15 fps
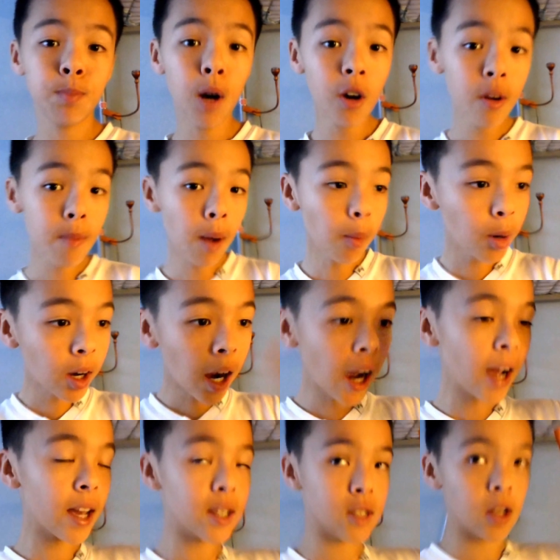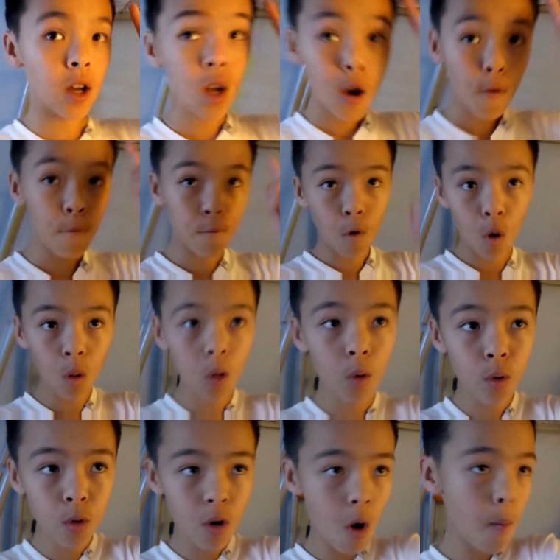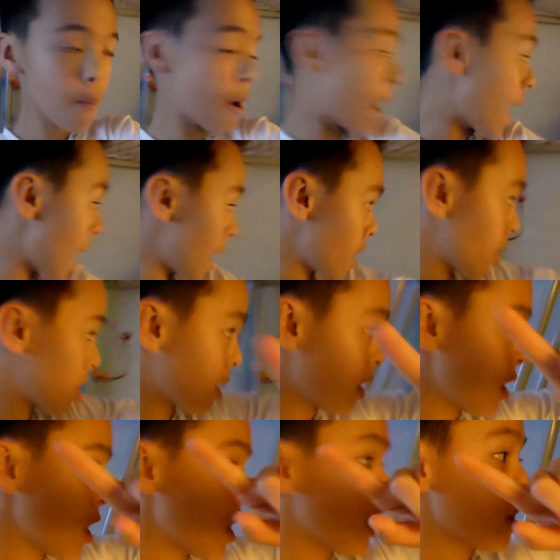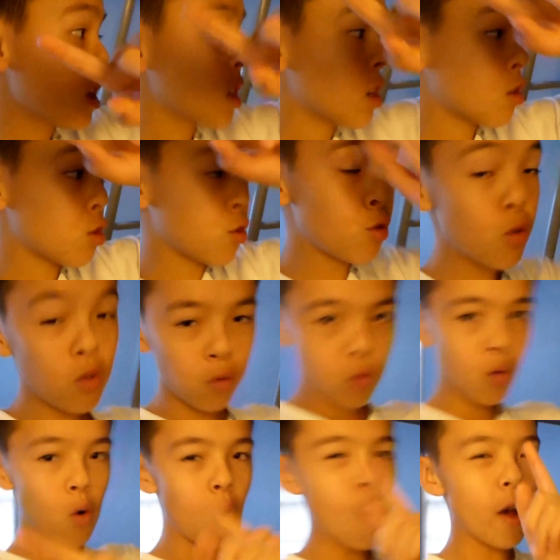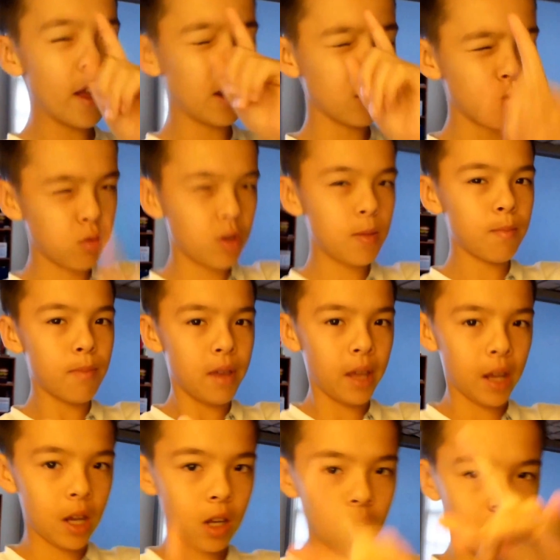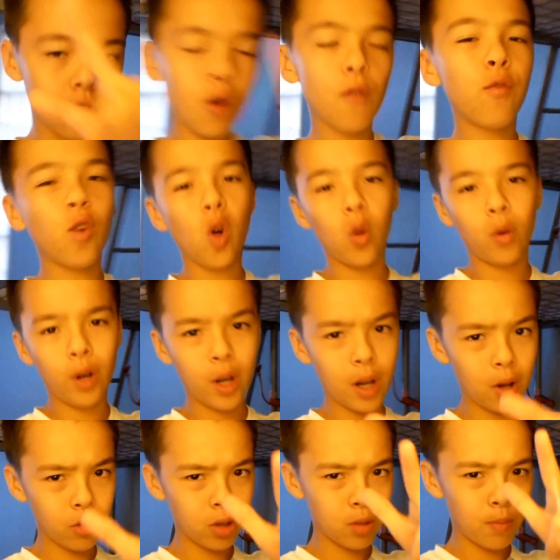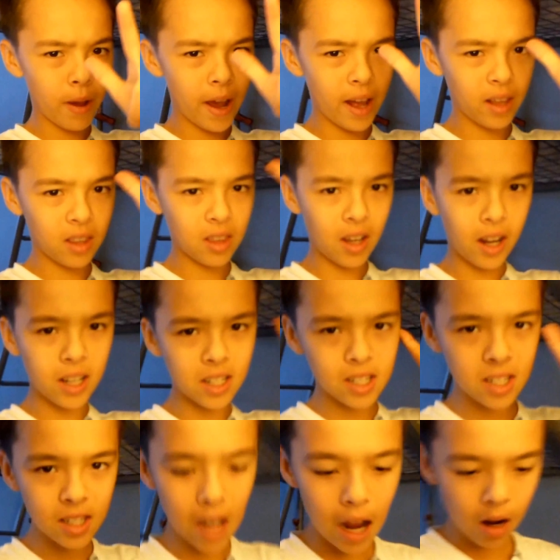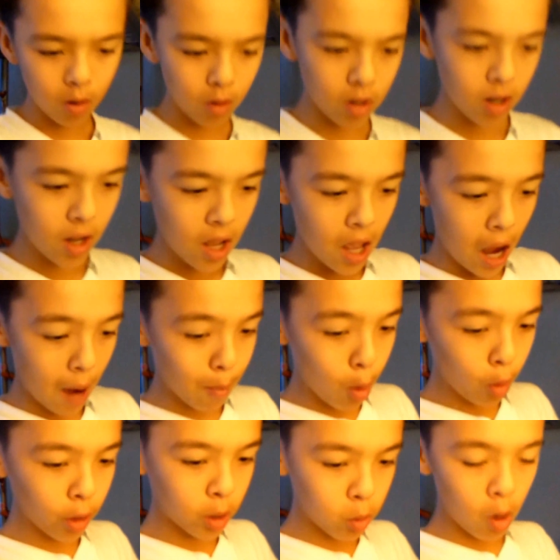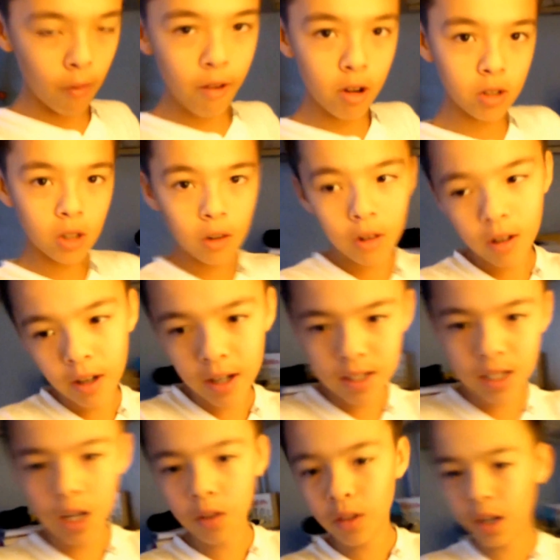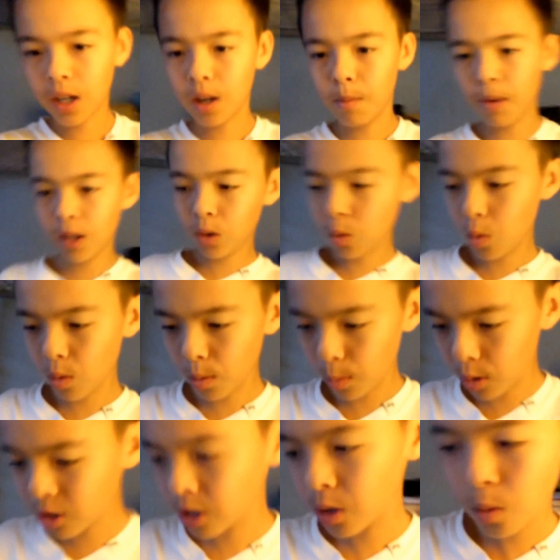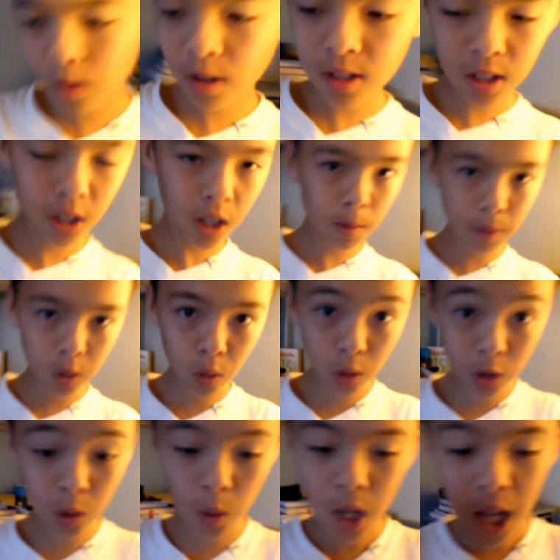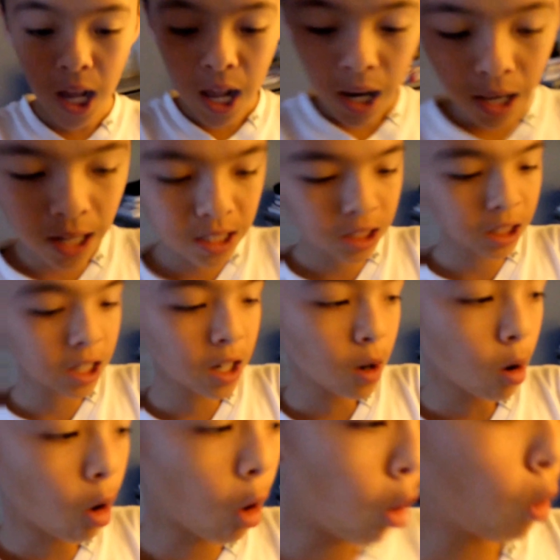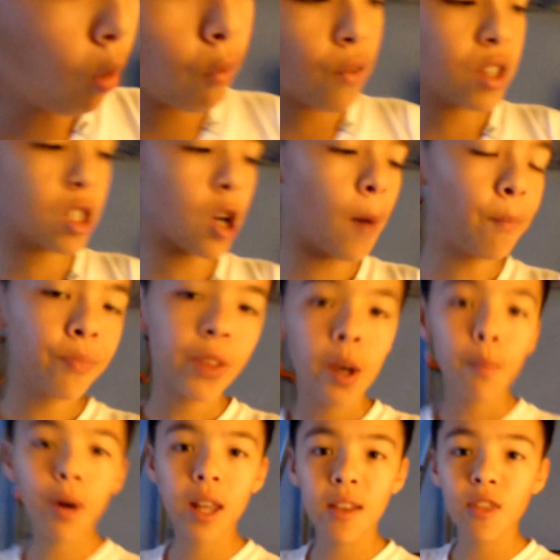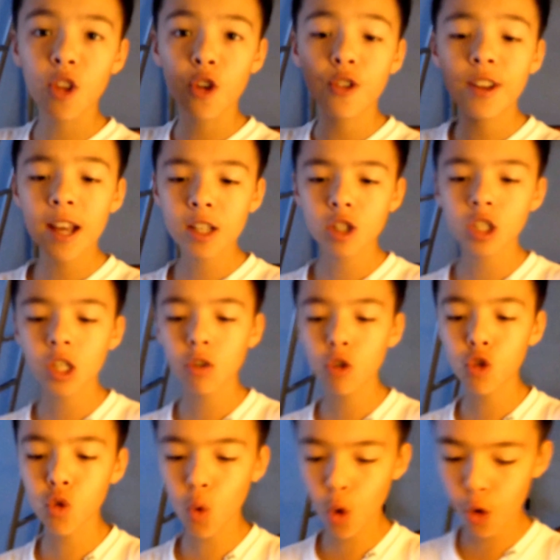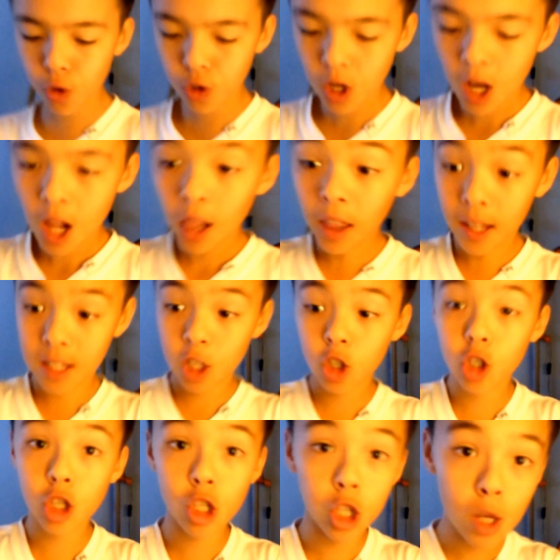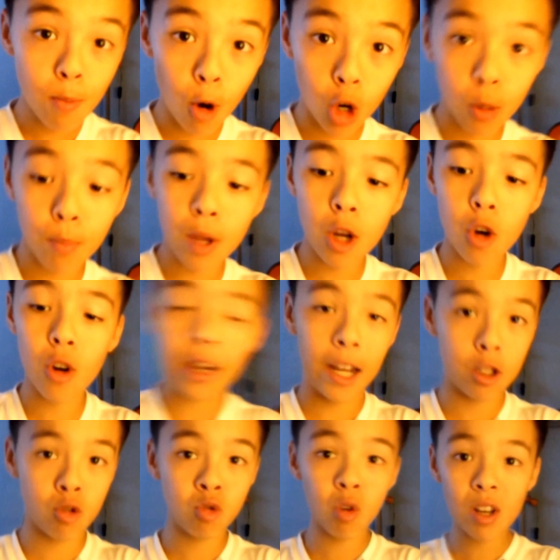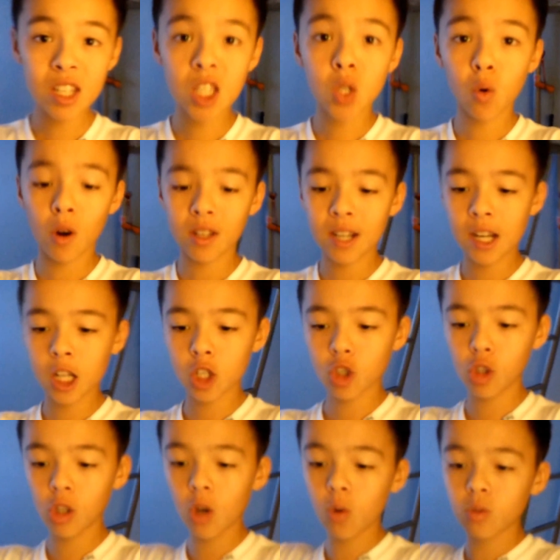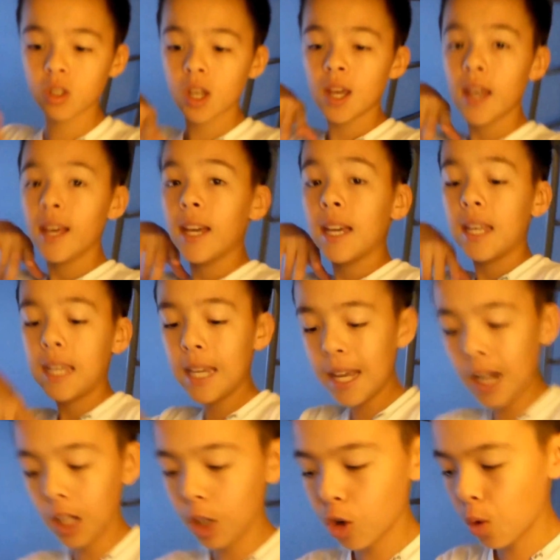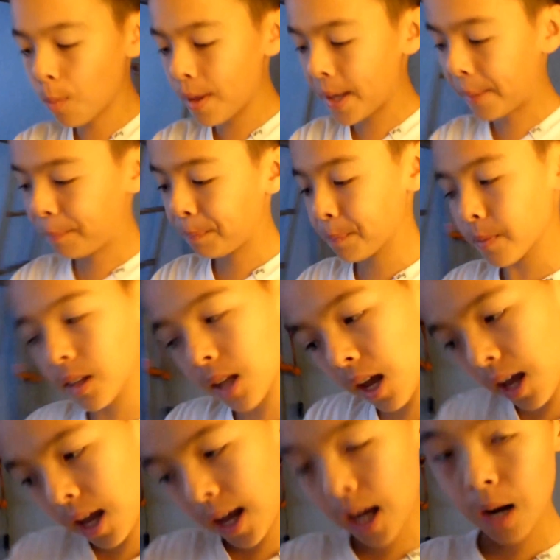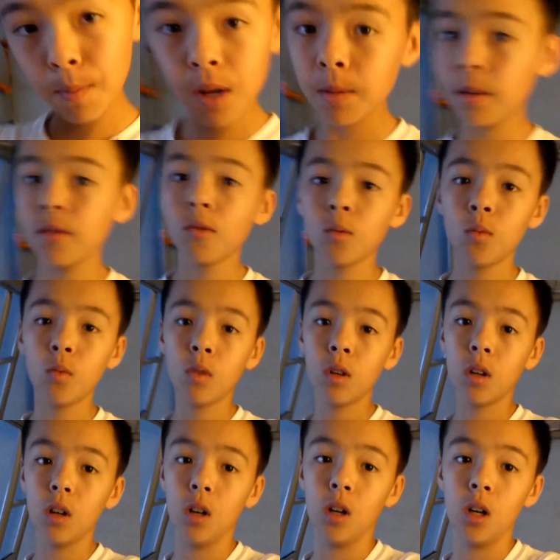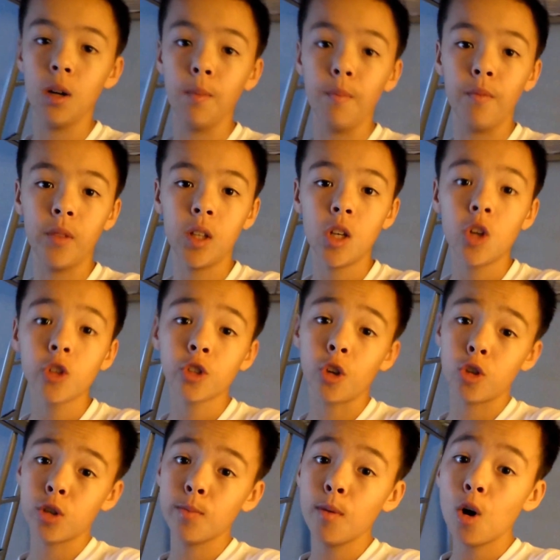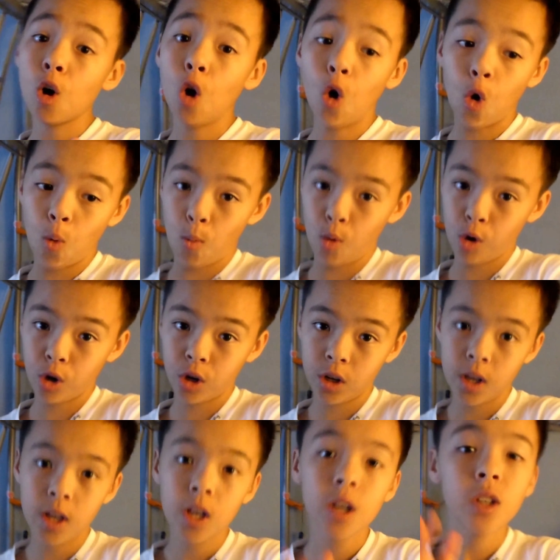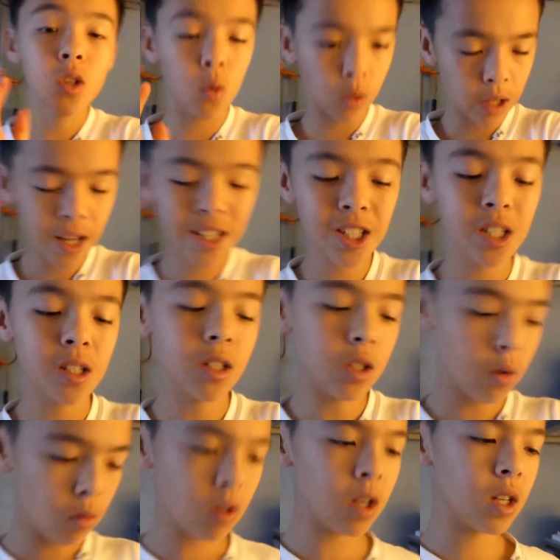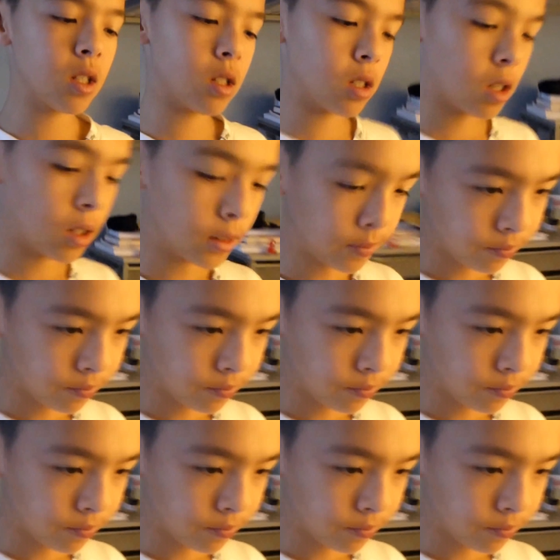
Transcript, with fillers: But remember, guys, follow your own path. You rule and dream big. Don't follow anyone else's path. I sound, I'm only twelve years old, and I sound like a mentor, which I don't want to sound like a mentor. So let's clean all of this up, put it in their necessary drawers. Let's sleep our computer, get dressed into our tennis clothes, eat a little bit, and maybe even um, start some homework. So let's do this.